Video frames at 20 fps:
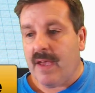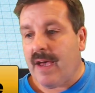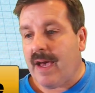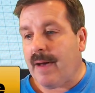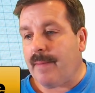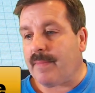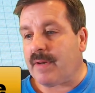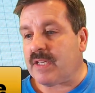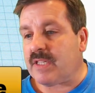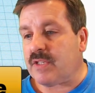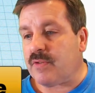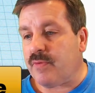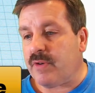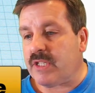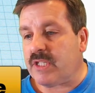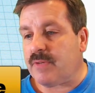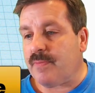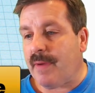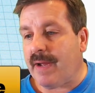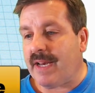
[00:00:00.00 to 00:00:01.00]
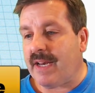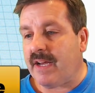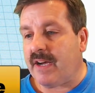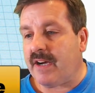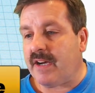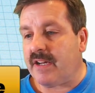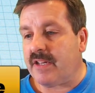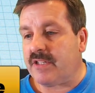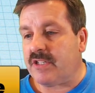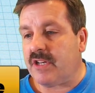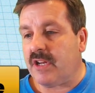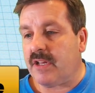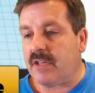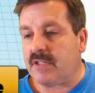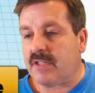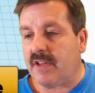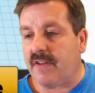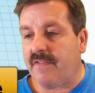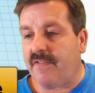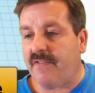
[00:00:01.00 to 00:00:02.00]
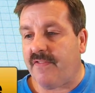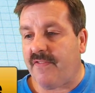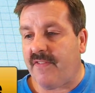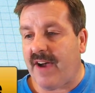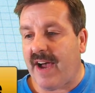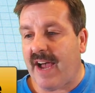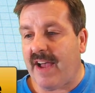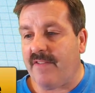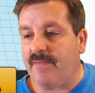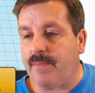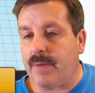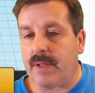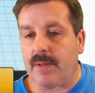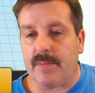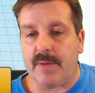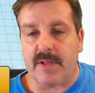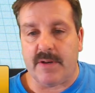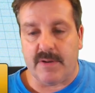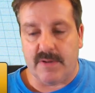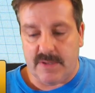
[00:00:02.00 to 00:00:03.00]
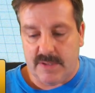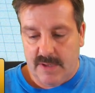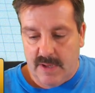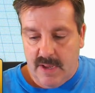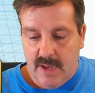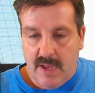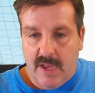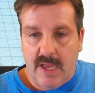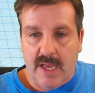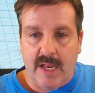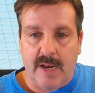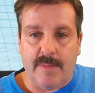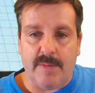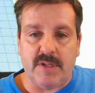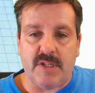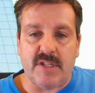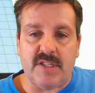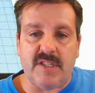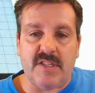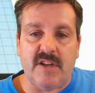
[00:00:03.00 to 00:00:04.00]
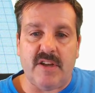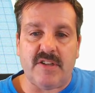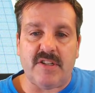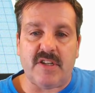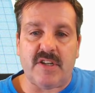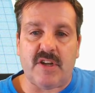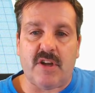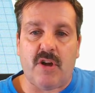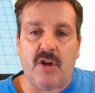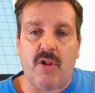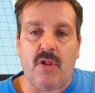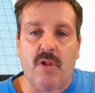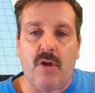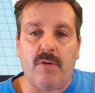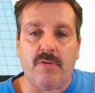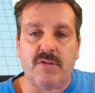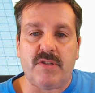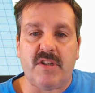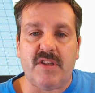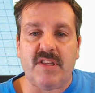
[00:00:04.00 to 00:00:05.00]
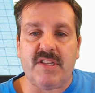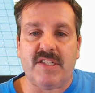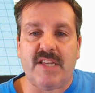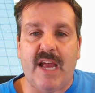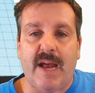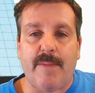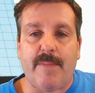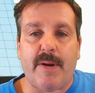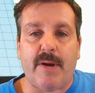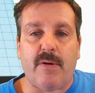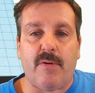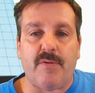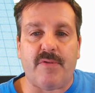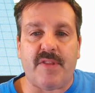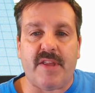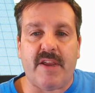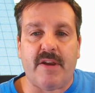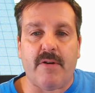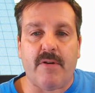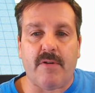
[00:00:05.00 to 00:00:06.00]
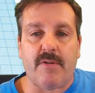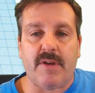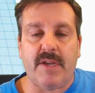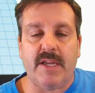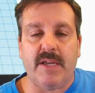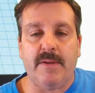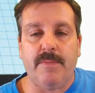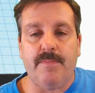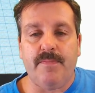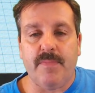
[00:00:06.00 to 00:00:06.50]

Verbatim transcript: I'm going to switch my nudge to 5 millimeters, and I'm going to just nudge it close to the top by holding the arrow key.